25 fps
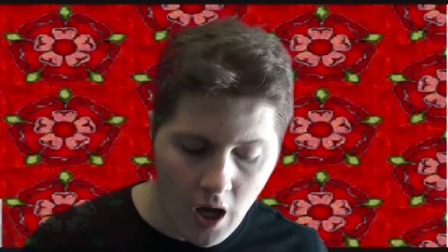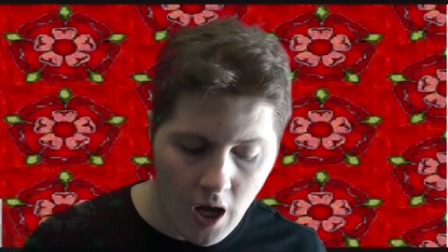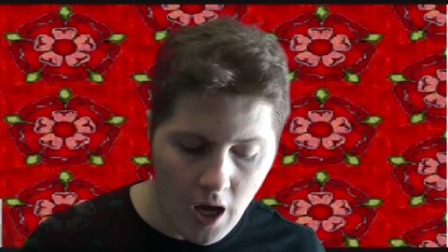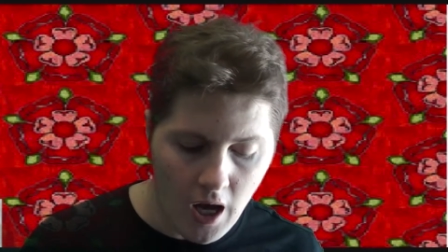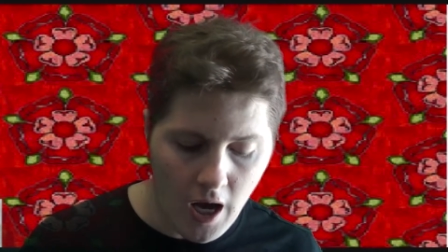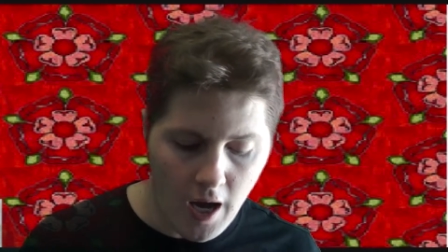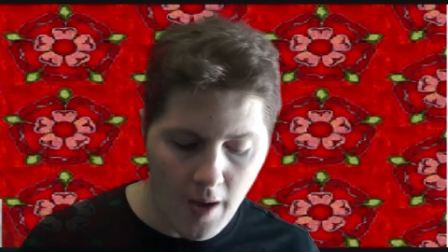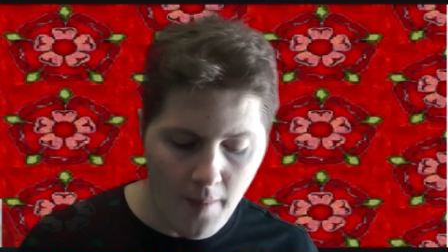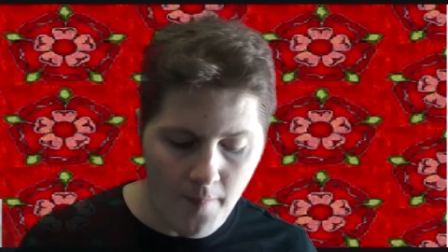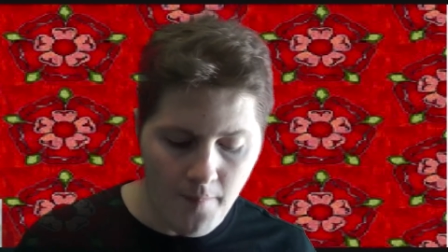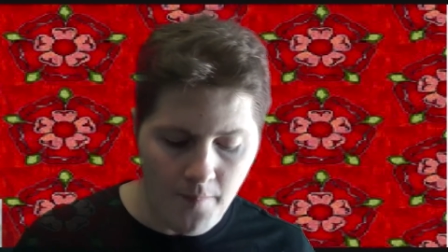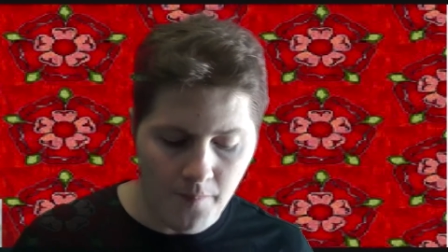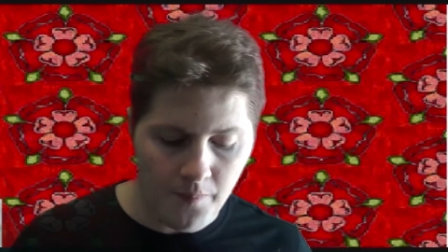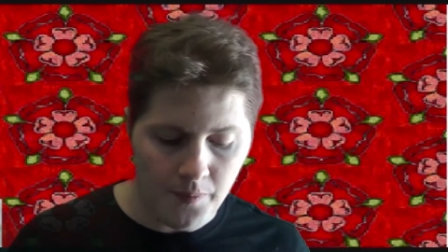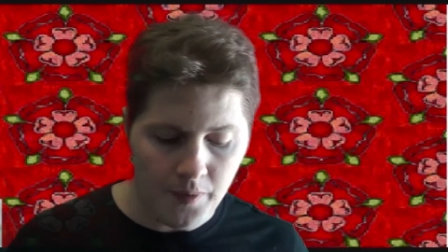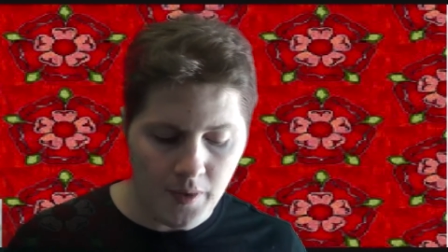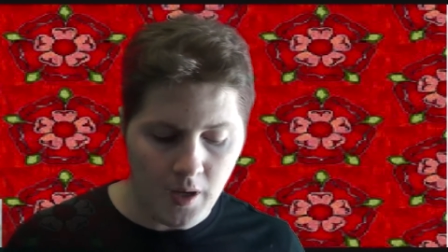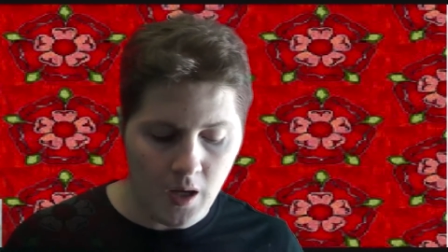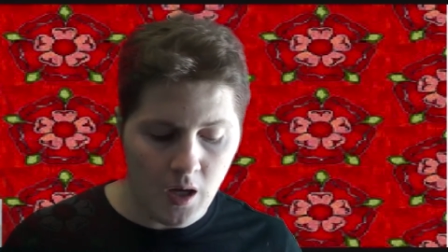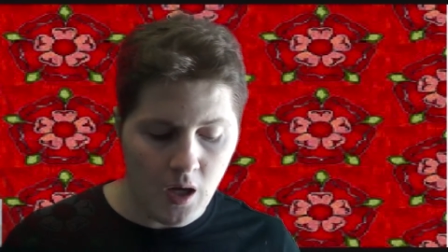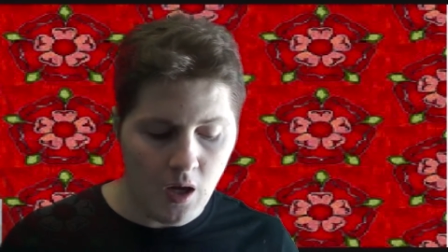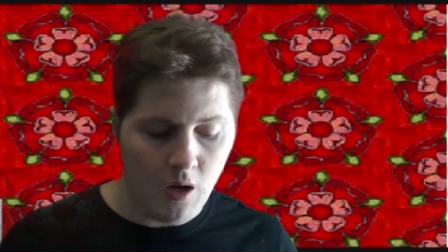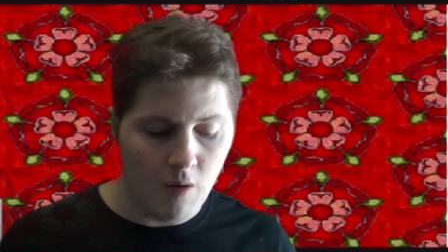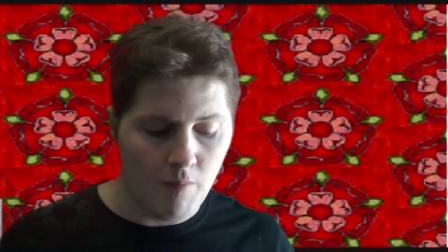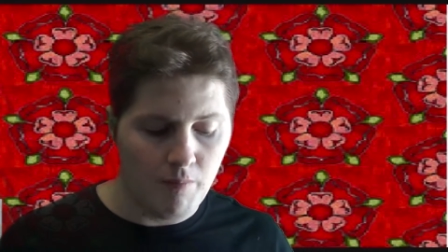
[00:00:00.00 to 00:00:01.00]
But
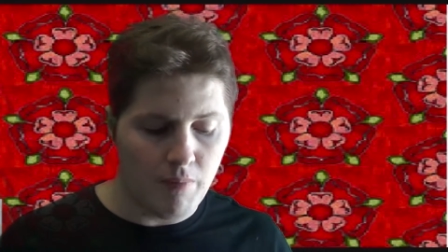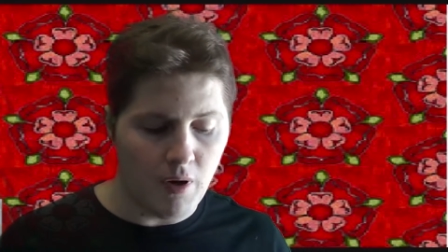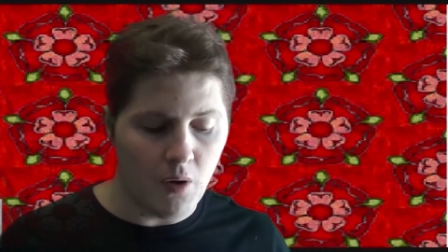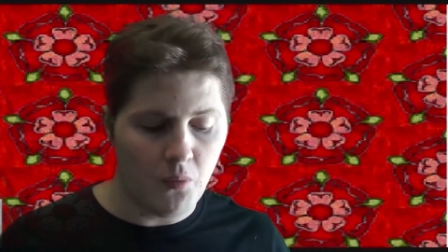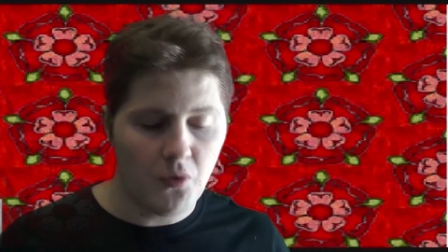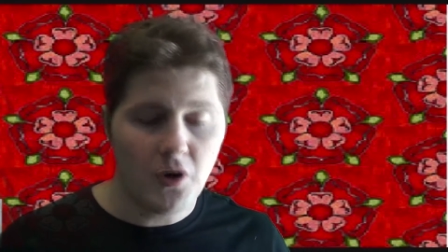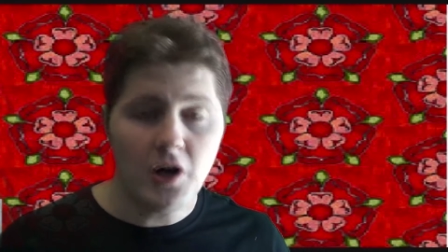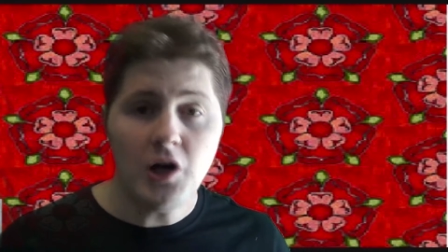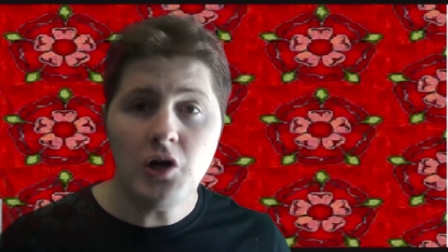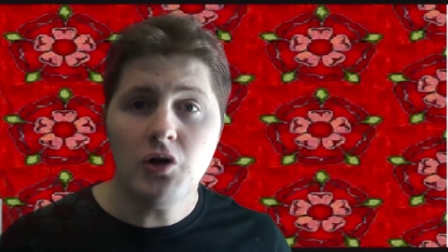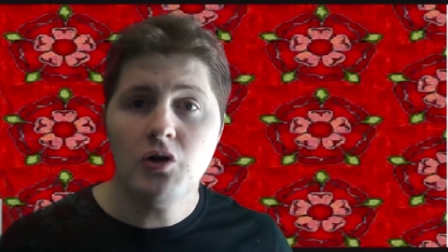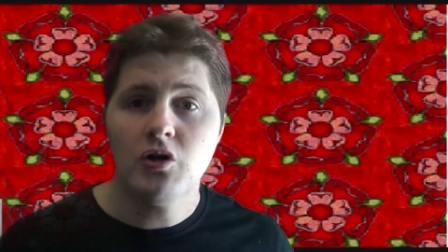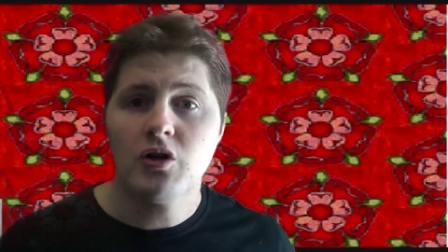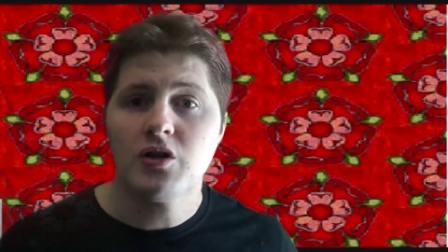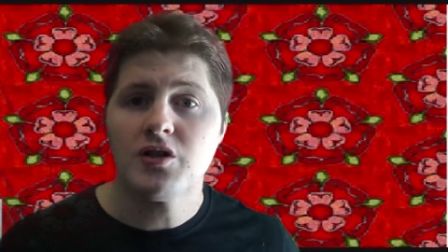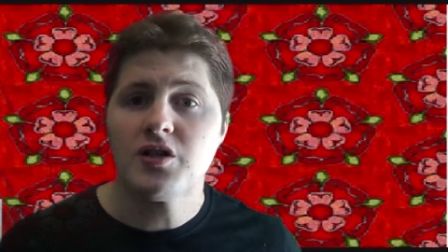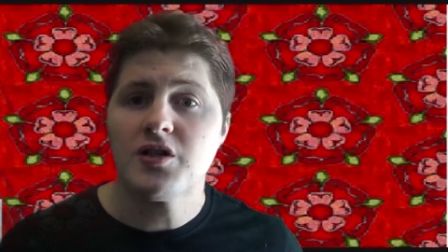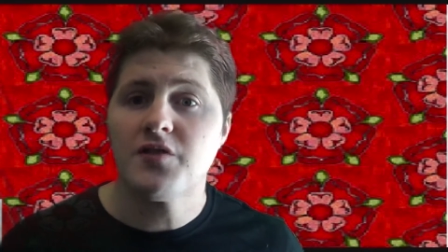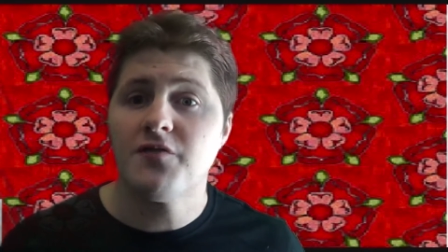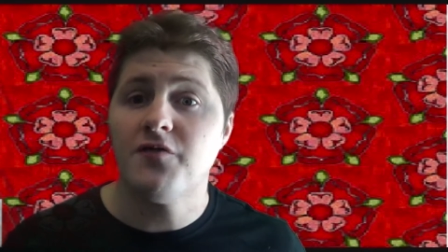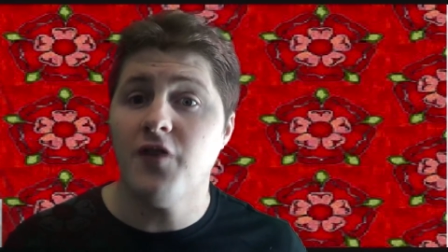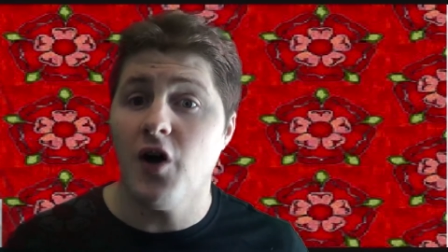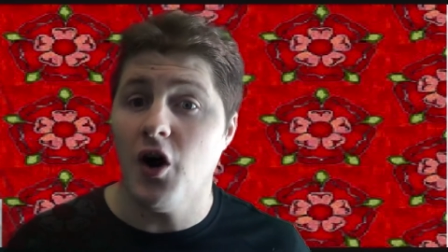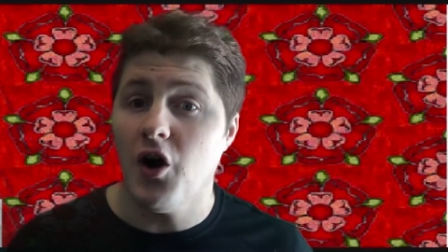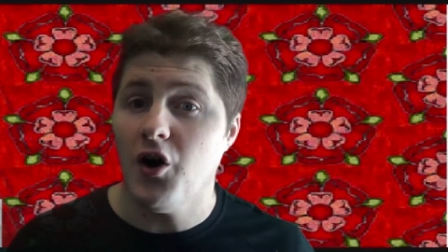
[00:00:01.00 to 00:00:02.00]
we're going to look
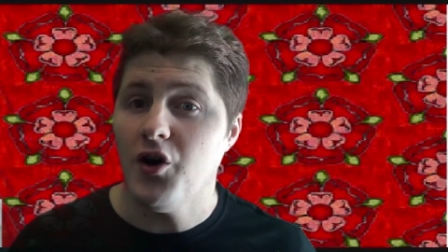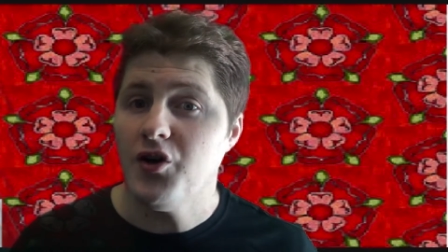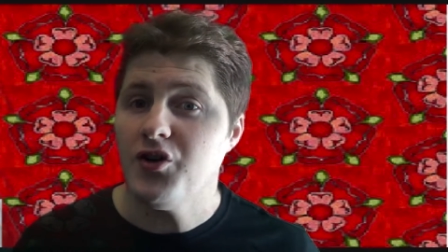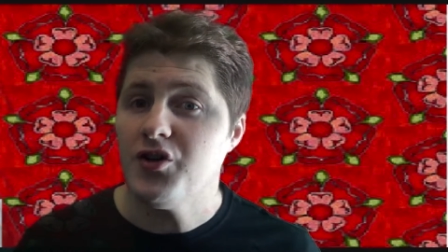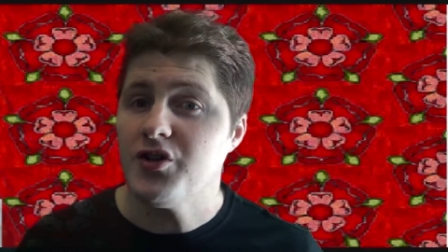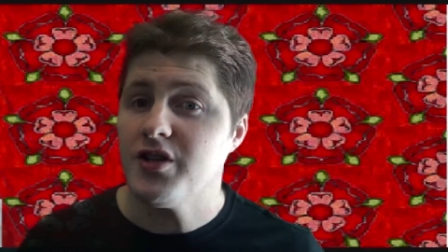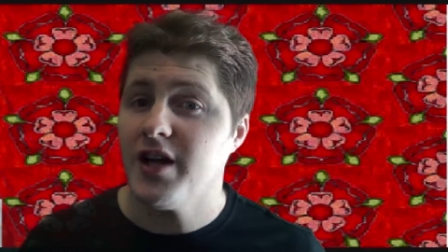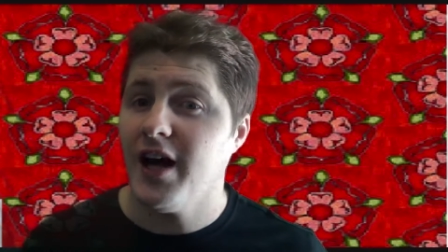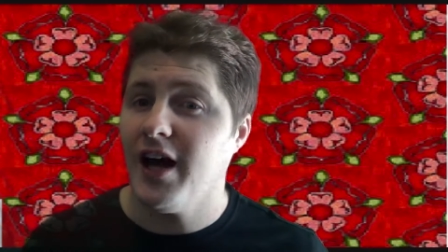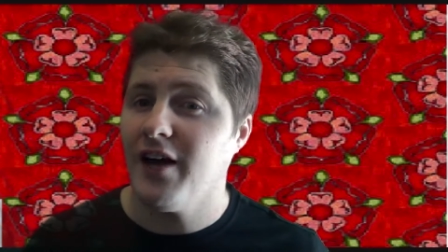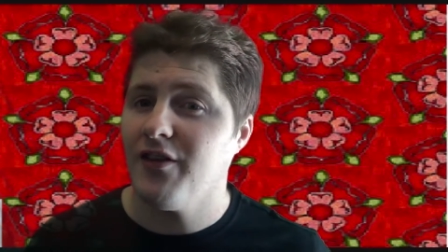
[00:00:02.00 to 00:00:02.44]
first